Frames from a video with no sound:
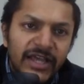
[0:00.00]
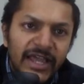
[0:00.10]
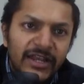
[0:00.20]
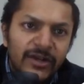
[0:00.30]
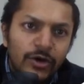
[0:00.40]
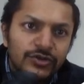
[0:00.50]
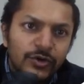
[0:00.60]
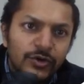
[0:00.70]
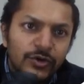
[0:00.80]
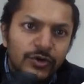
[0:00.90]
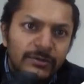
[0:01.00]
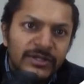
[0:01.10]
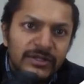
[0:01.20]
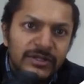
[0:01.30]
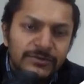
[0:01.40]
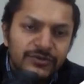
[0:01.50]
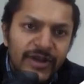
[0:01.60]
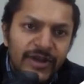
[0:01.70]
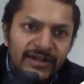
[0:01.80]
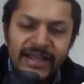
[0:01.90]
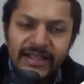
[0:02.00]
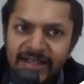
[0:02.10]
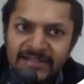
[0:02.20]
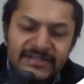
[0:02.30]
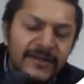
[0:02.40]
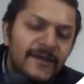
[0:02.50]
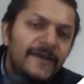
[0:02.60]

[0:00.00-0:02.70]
A naught. So it will be subtracted like this.